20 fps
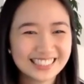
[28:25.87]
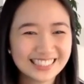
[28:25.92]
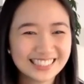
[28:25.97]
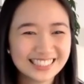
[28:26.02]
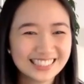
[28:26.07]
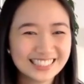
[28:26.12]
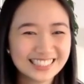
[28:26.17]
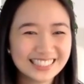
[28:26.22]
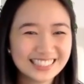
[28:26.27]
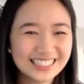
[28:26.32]

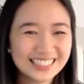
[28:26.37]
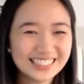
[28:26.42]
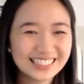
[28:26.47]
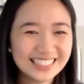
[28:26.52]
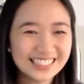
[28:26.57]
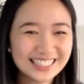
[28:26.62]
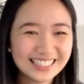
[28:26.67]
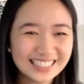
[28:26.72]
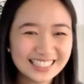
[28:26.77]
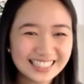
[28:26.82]

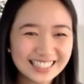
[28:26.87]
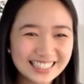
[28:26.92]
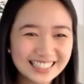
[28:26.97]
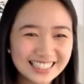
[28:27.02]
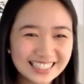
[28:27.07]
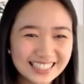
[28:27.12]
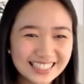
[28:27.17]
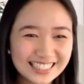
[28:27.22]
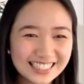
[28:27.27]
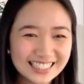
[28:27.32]

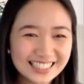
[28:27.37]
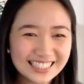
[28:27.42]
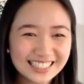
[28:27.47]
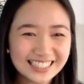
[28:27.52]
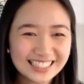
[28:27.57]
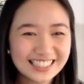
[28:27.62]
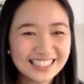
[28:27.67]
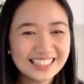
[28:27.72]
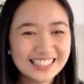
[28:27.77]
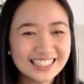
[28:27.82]

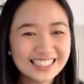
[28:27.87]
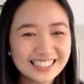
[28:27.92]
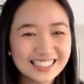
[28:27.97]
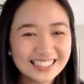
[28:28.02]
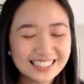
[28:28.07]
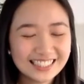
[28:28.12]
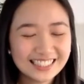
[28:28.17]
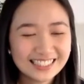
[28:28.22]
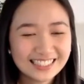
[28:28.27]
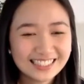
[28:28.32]

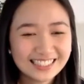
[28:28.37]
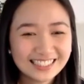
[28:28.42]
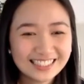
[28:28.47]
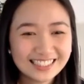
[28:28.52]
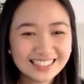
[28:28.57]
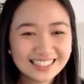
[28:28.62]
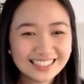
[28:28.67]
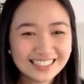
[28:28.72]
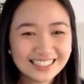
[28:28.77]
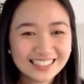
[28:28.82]

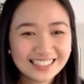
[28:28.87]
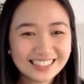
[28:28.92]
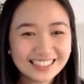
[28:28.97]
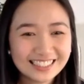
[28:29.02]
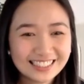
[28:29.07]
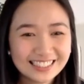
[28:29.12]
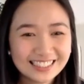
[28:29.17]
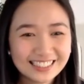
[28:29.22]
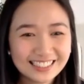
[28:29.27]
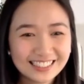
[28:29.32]

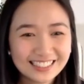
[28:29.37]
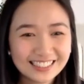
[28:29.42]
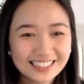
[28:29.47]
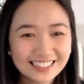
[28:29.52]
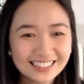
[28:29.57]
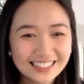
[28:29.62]
(not speaking)